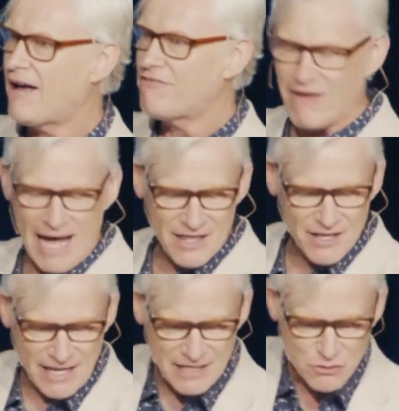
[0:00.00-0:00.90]
a
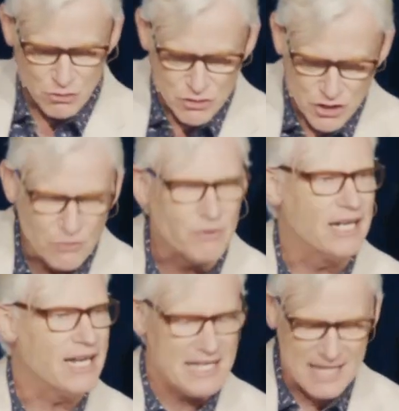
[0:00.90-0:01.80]
father, and two
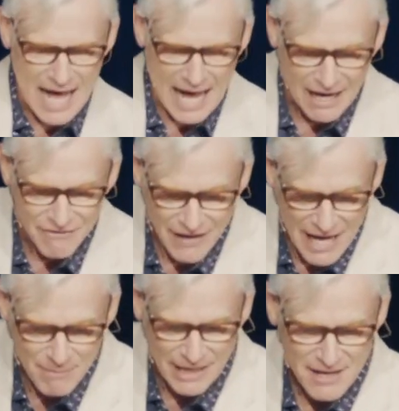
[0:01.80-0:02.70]
children in the Hart
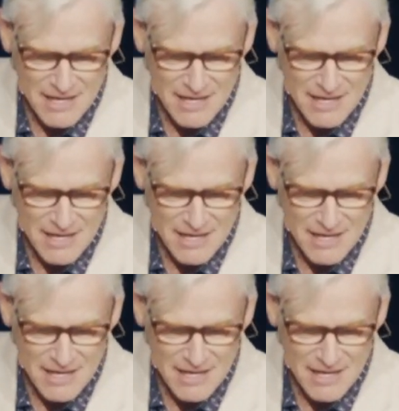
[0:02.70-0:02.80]
Family.